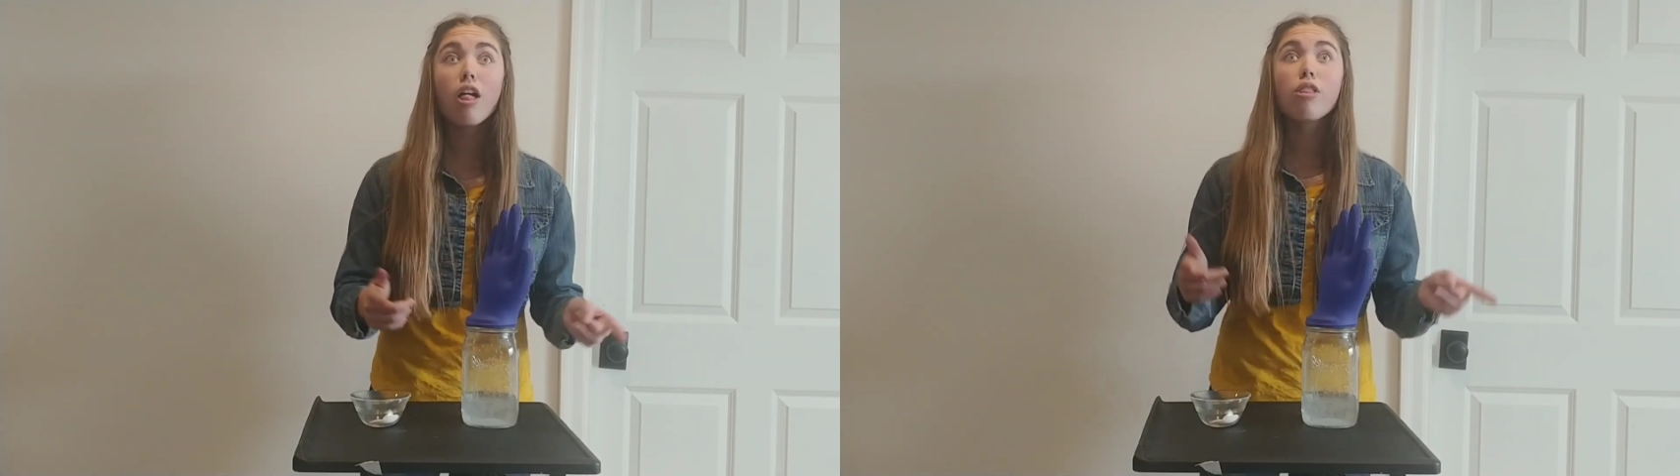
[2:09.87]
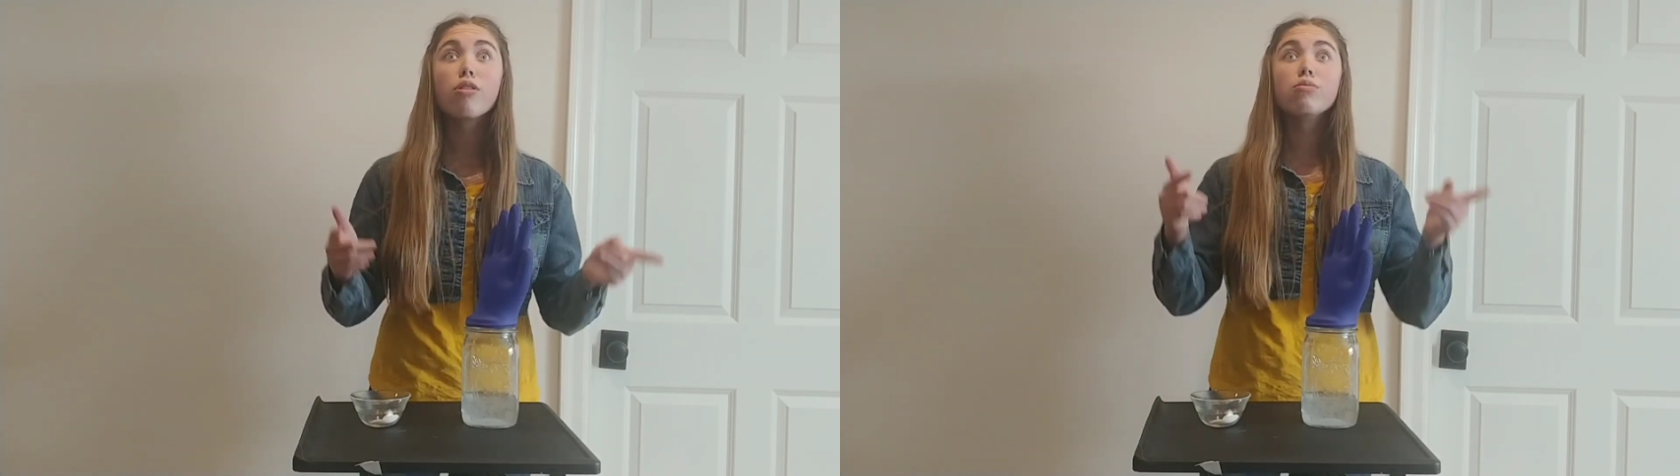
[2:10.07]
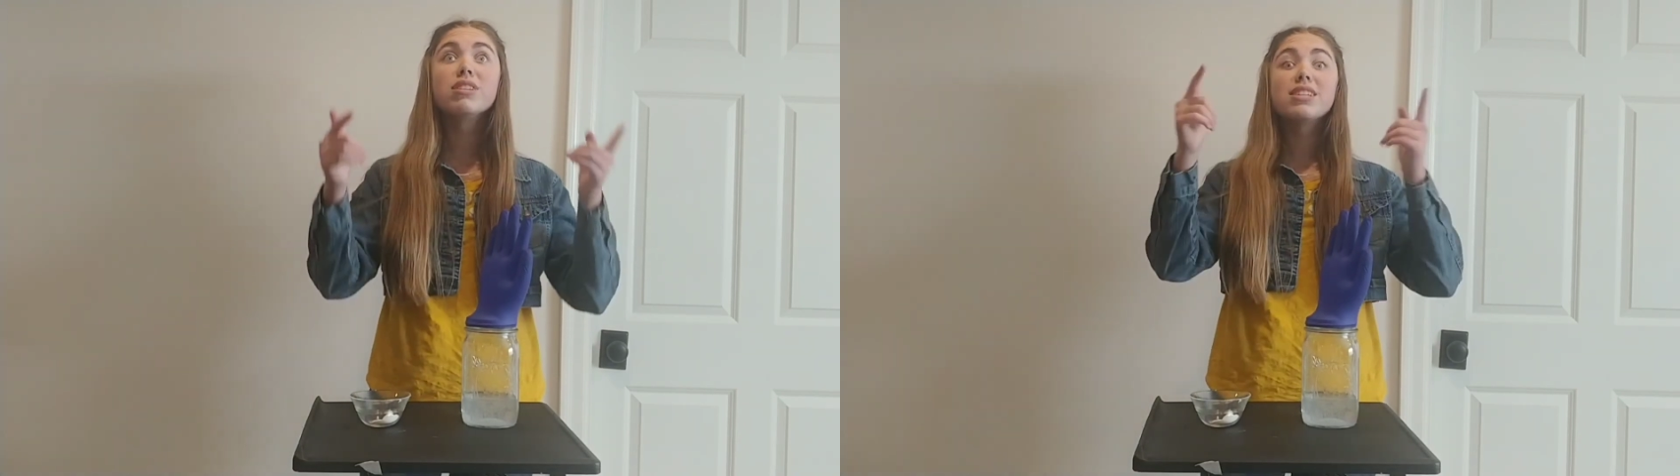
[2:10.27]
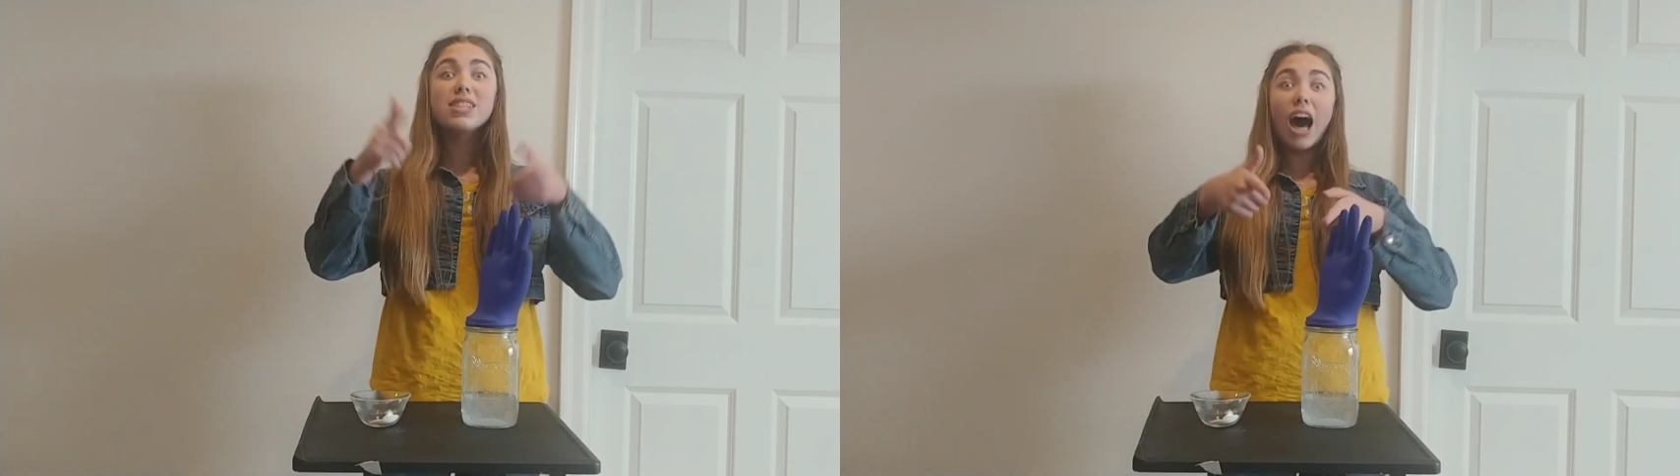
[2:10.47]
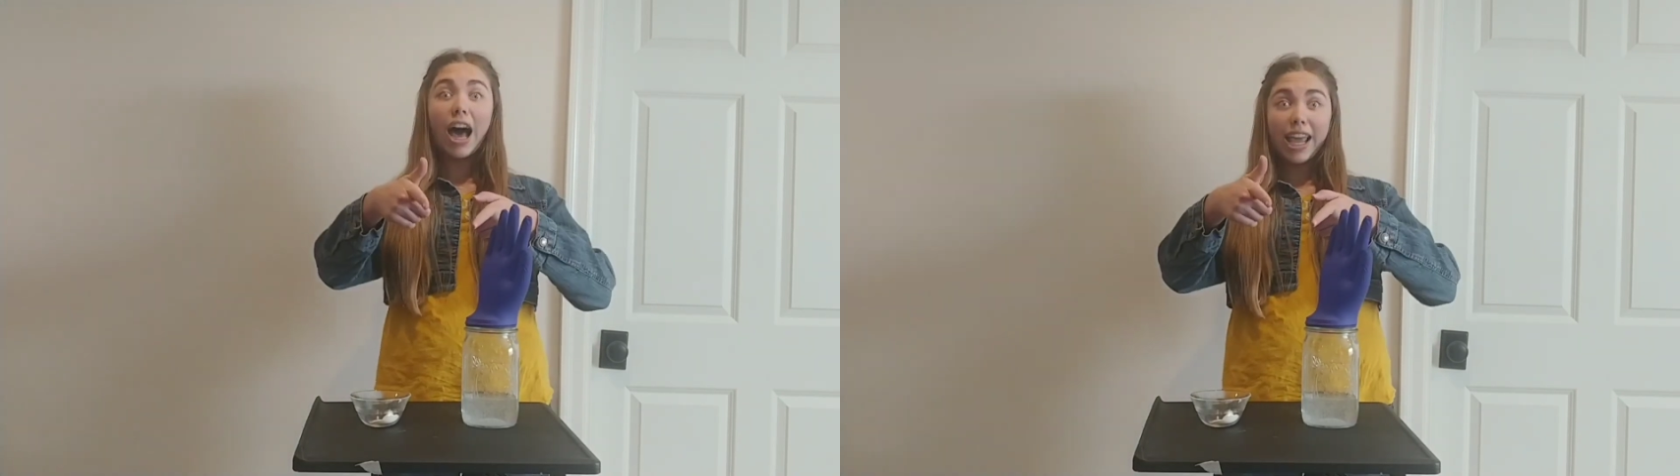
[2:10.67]
through
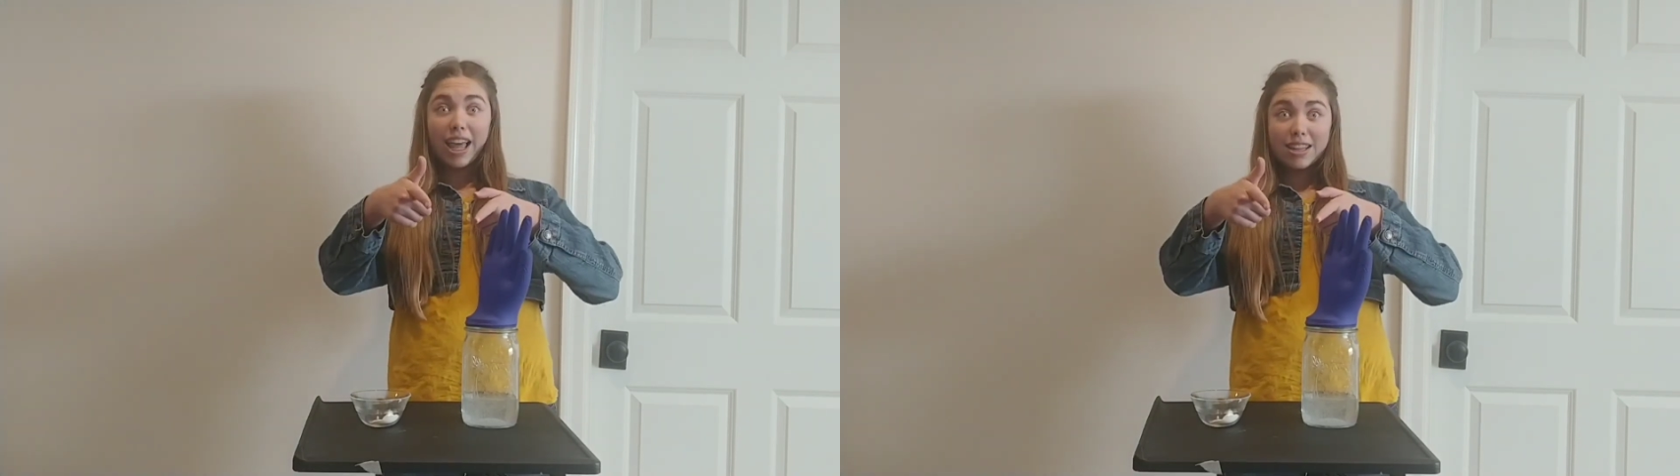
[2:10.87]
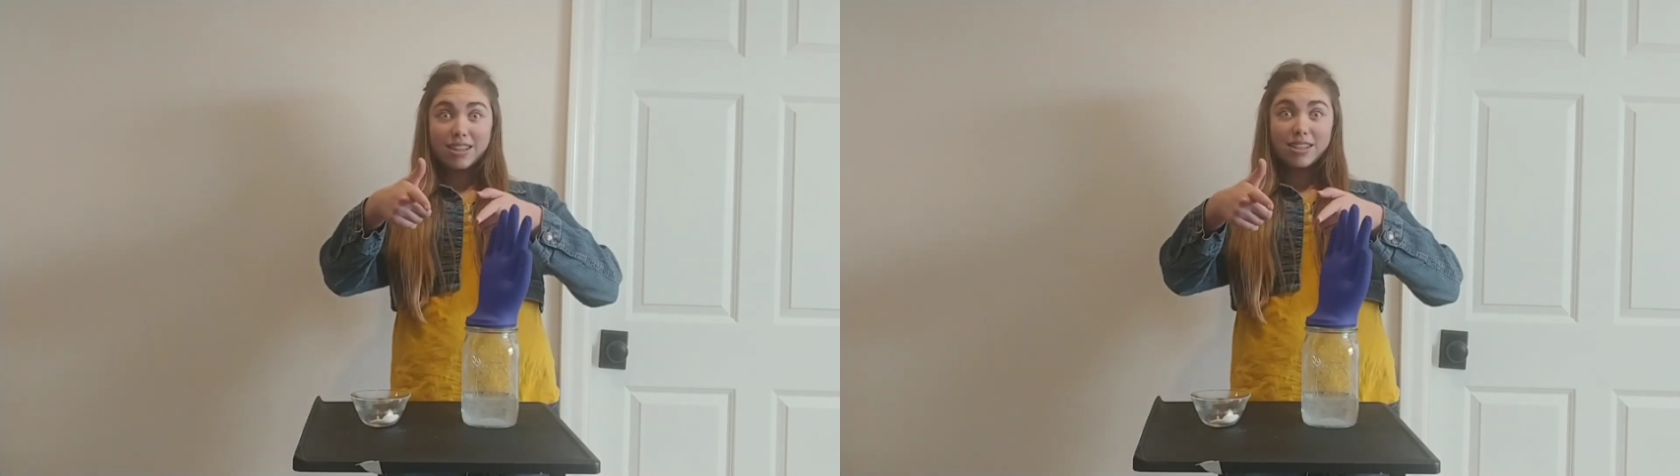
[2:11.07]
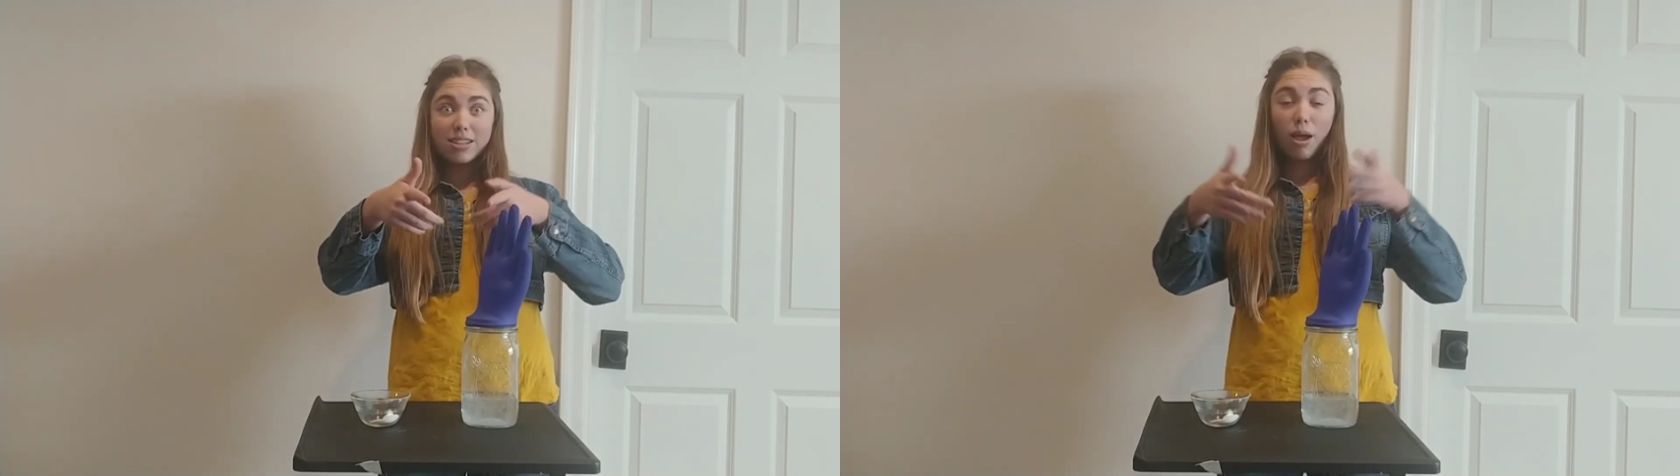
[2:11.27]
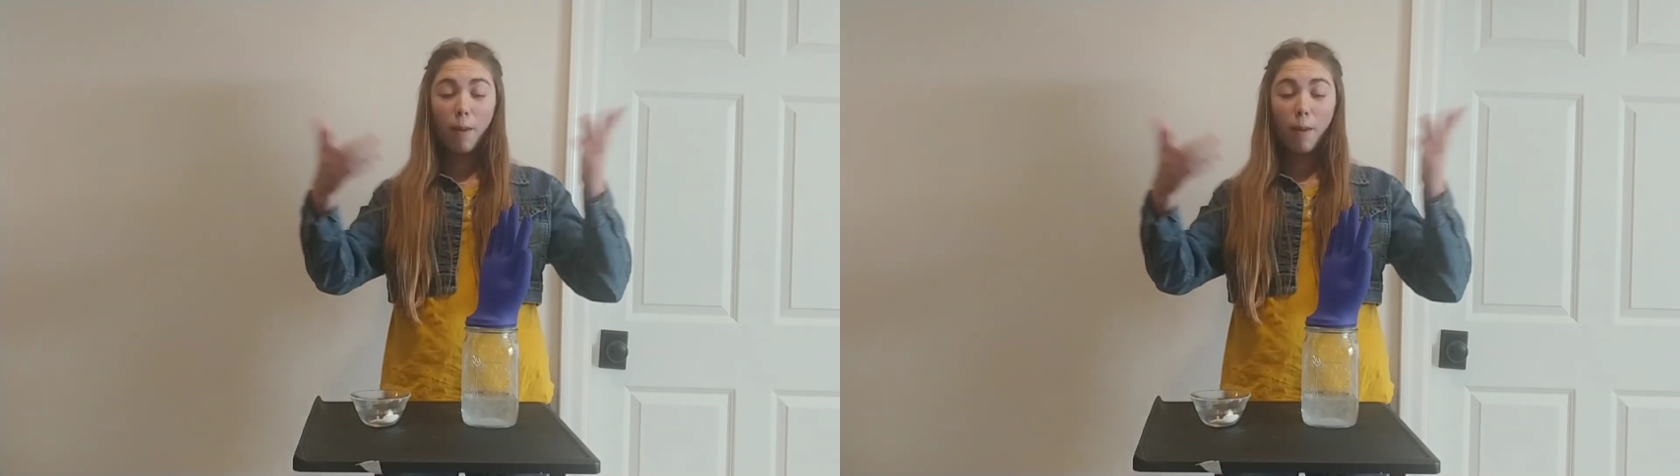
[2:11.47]
science.